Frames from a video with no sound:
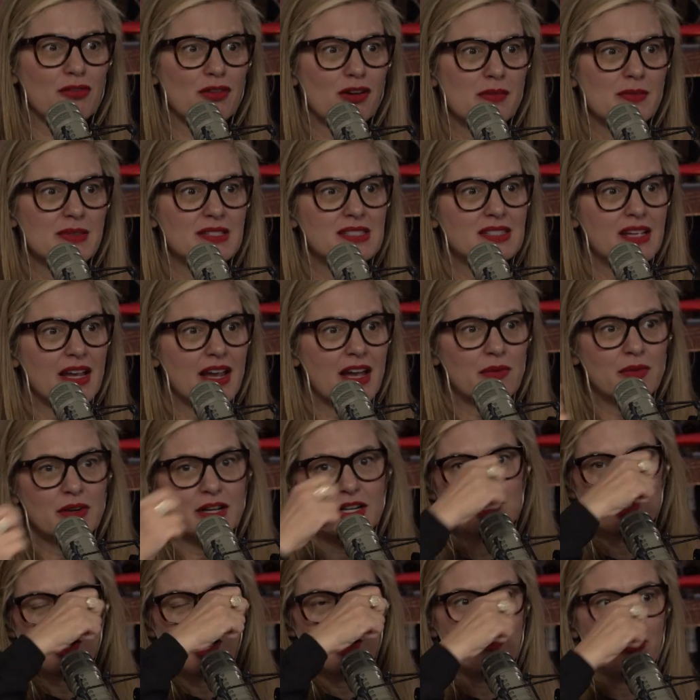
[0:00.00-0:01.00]
throw him a
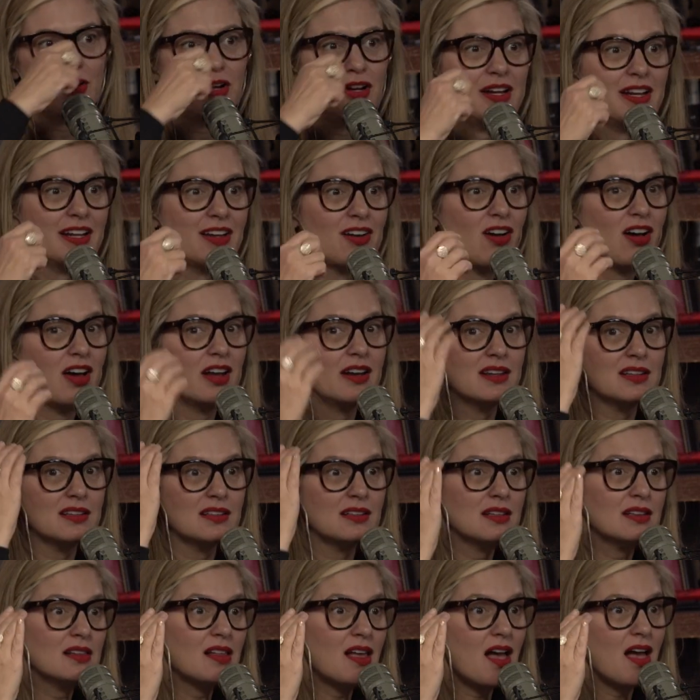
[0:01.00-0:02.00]
sandwich, I'm putting on
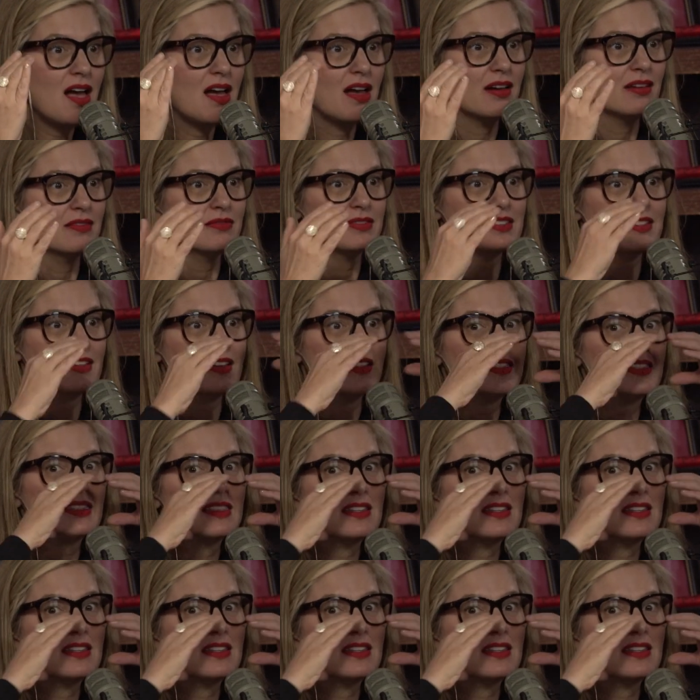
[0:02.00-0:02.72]
gloves,